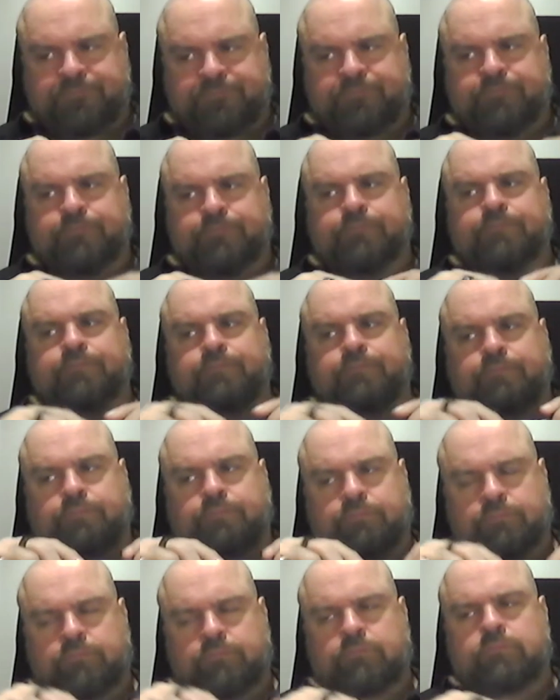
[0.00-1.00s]
trust
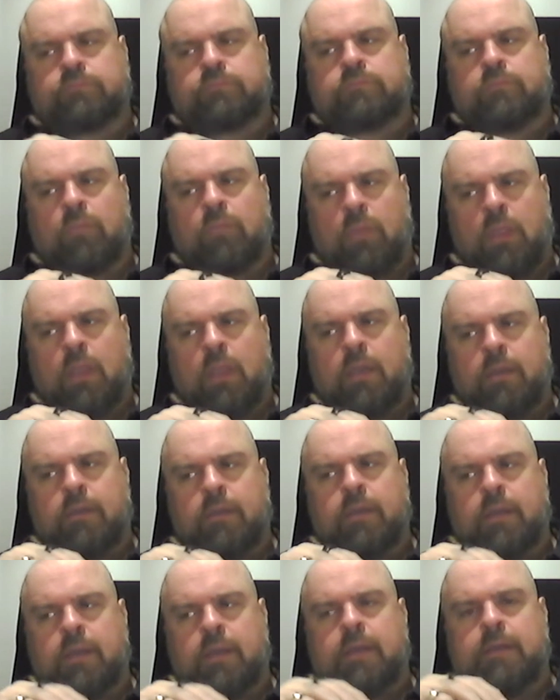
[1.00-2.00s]
issues going on there as
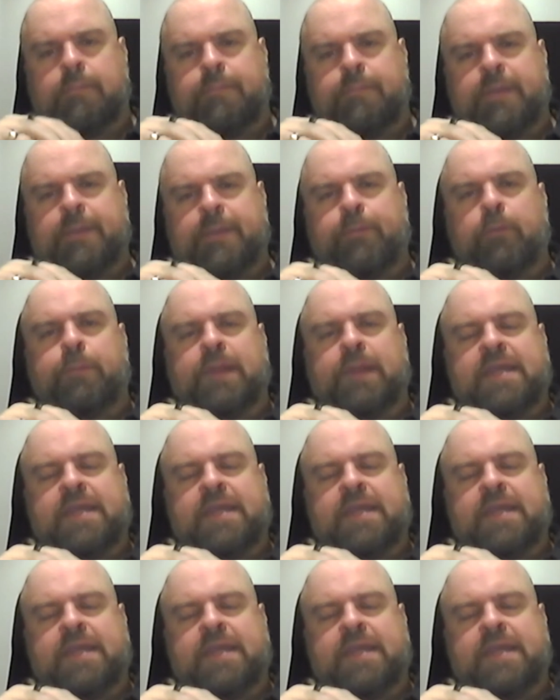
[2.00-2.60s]
well, which people is also